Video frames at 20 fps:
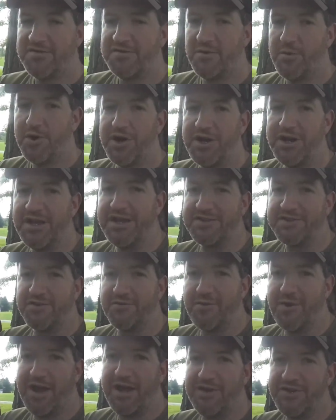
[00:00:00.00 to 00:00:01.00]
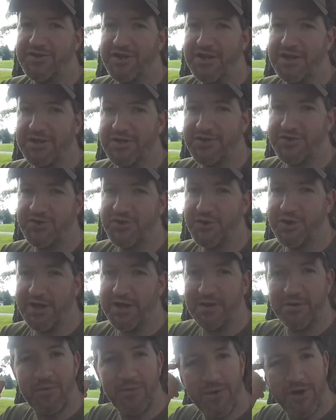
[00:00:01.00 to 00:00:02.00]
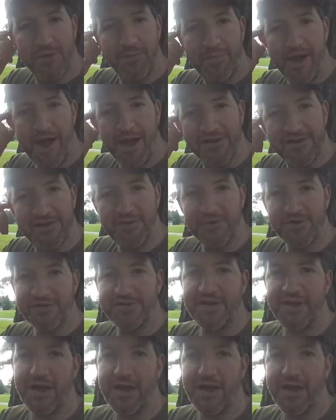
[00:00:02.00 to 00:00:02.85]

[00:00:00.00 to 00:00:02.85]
So we're going to get to ranging and shooting. We'll get back to you in a